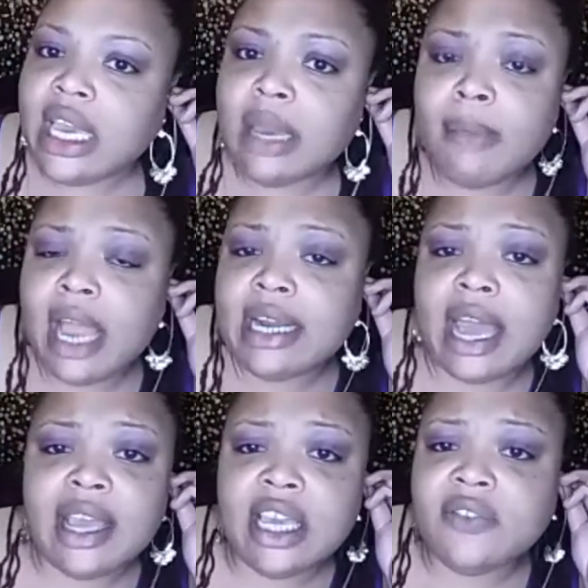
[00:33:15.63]
It might
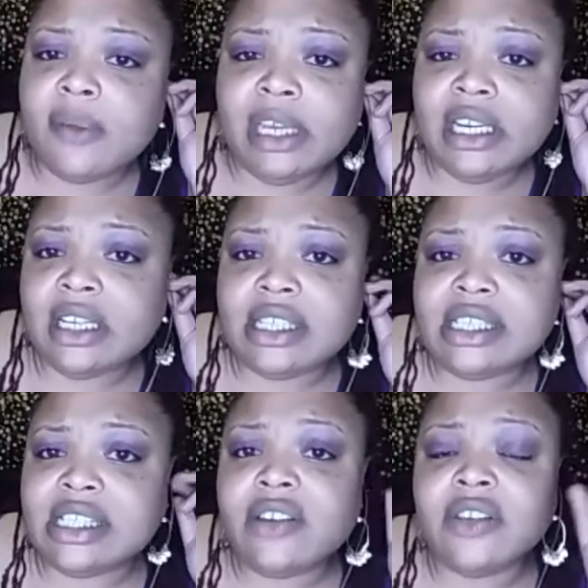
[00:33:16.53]
not even be
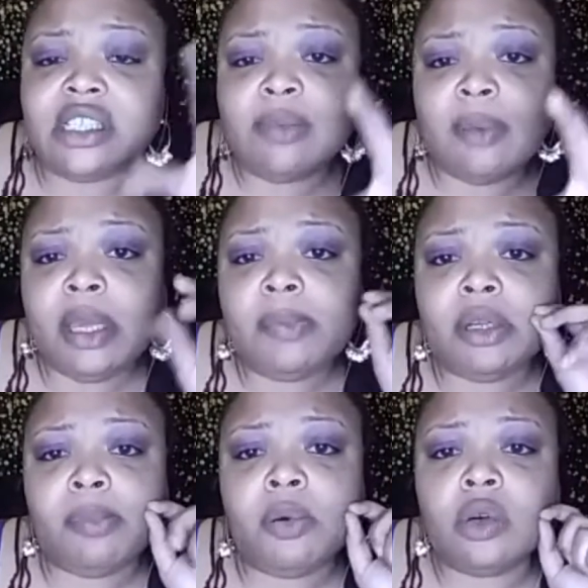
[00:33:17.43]
nothing serious, but
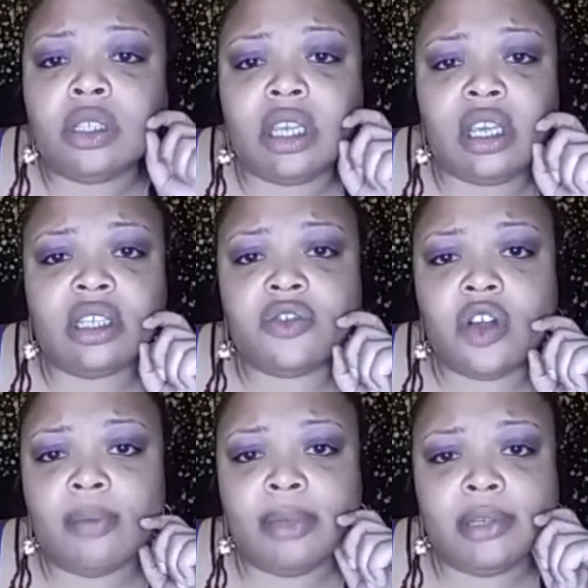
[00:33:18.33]
people will pull things
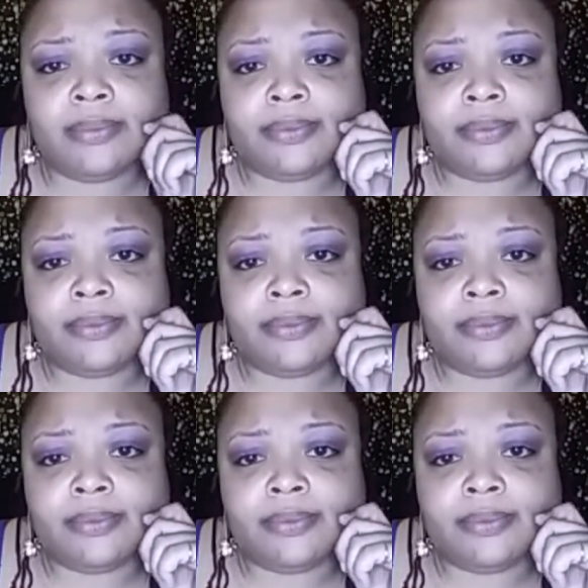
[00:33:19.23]
from it